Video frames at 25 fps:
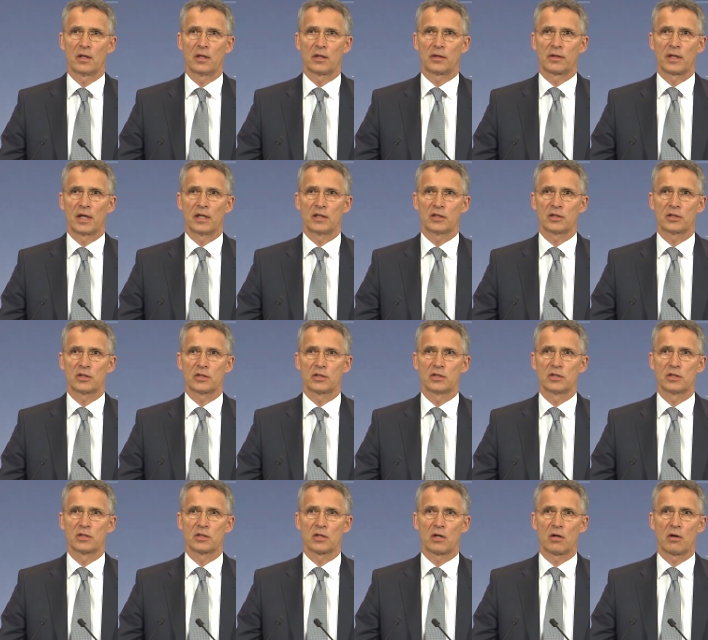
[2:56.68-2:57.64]

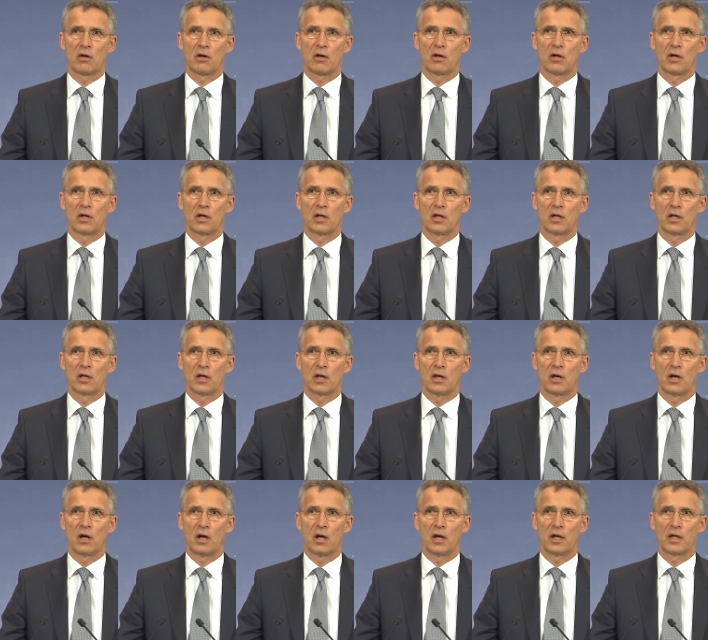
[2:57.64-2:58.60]
tensions are
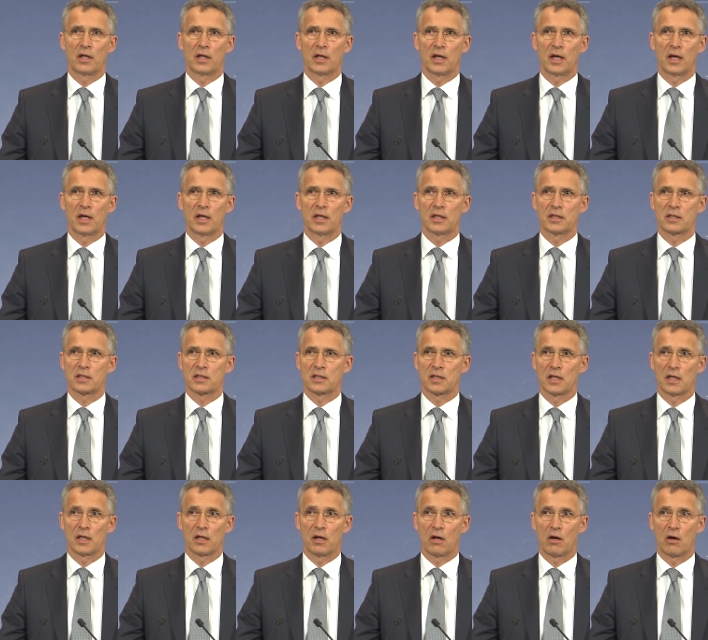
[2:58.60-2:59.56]
high as
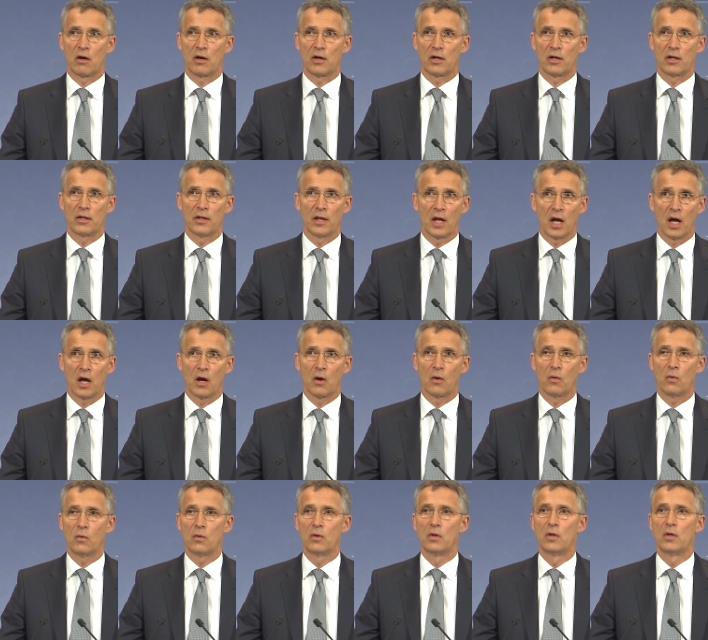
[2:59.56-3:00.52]
they are
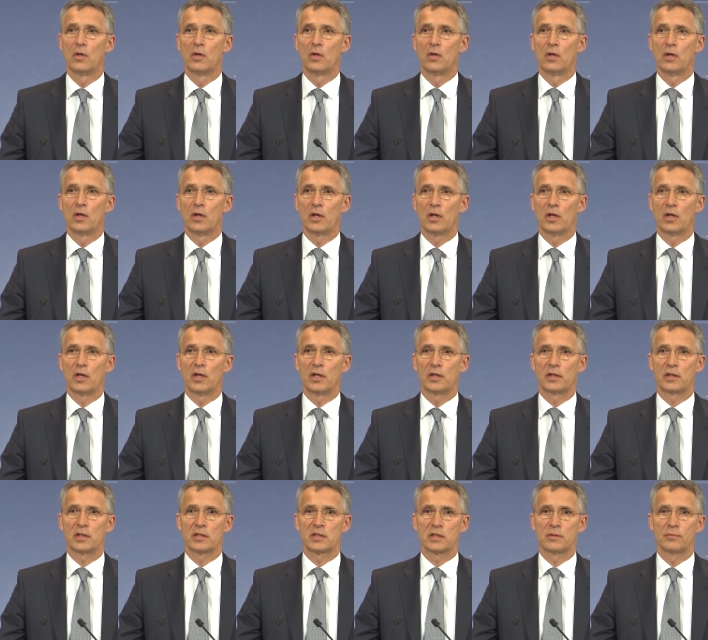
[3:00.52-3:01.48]
now,
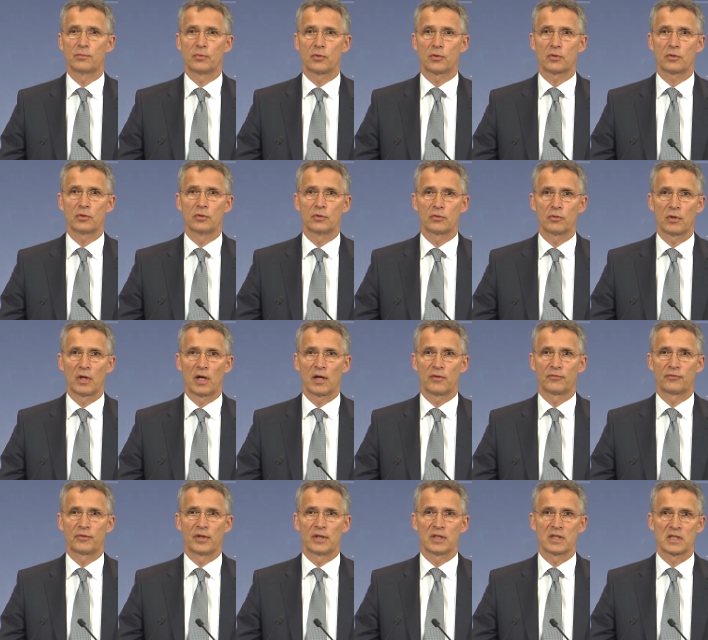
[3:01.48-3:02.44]
it is important to
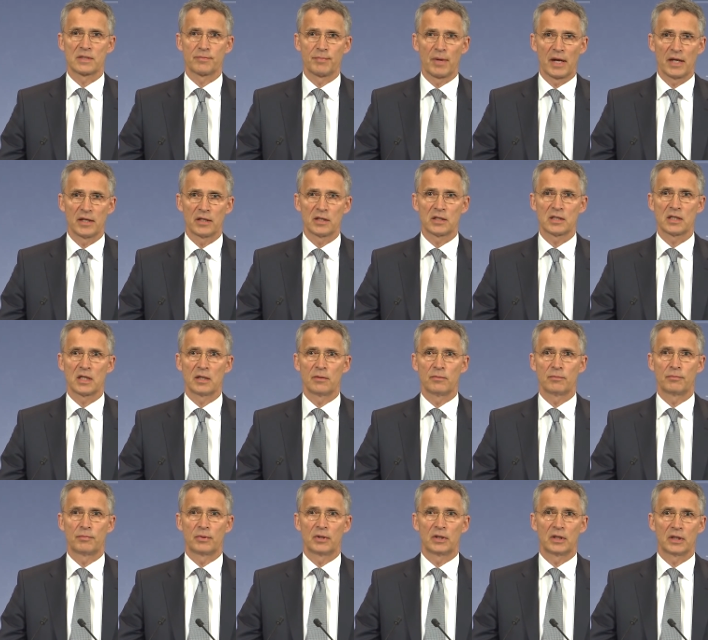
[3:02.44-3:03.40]
have transparency
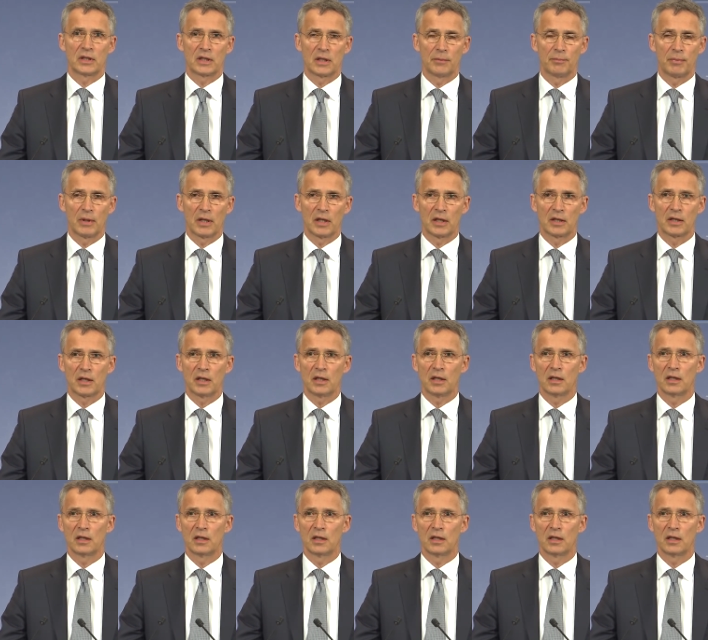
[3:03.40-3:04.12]
and predictability.